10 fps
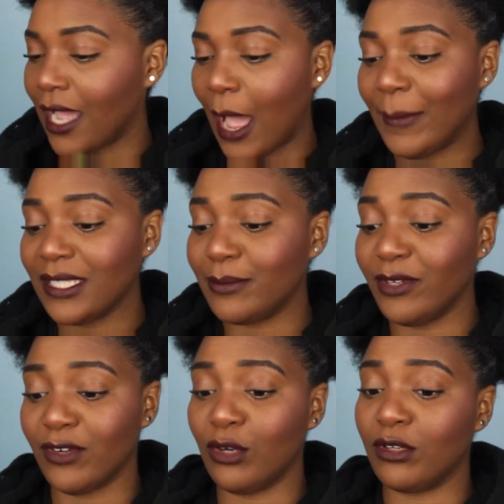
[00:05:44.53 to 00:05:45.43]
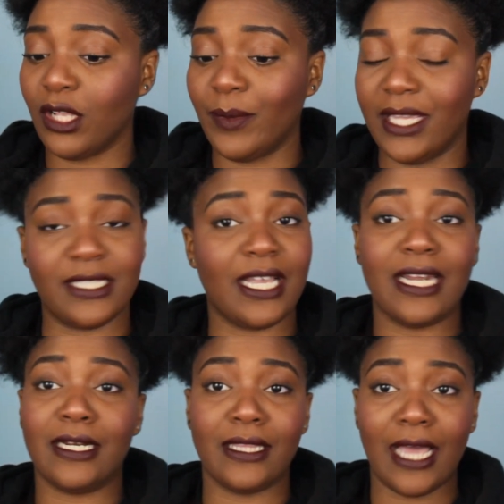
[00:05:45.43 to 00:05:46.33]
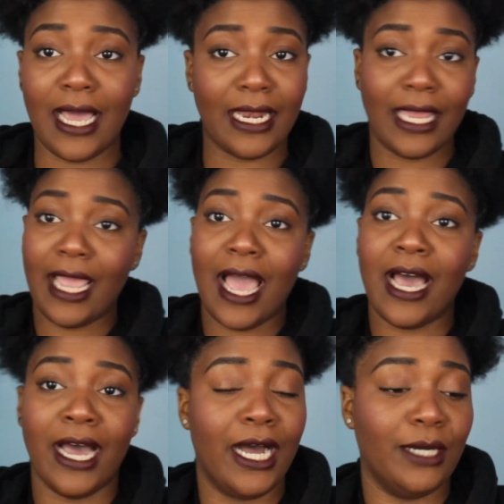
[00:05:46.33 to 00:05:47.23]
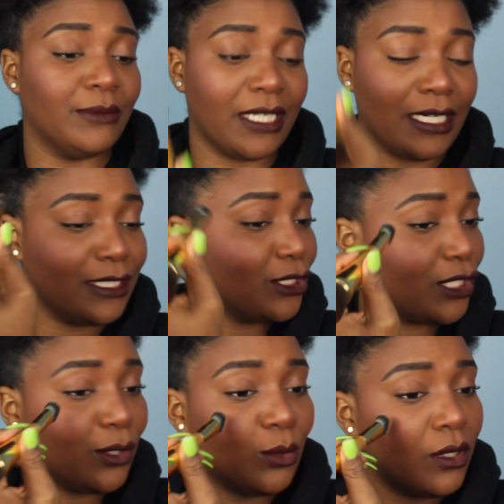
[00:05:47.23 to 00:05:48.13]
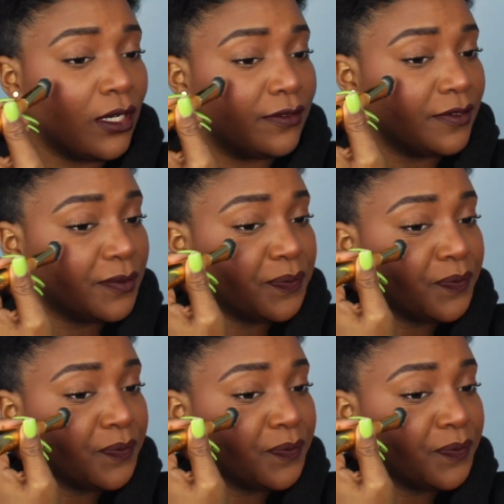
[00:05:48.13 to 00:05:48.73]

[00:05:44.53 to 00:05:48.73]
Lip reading: I'm about to be real glowy because I got another highlight that I need to show off.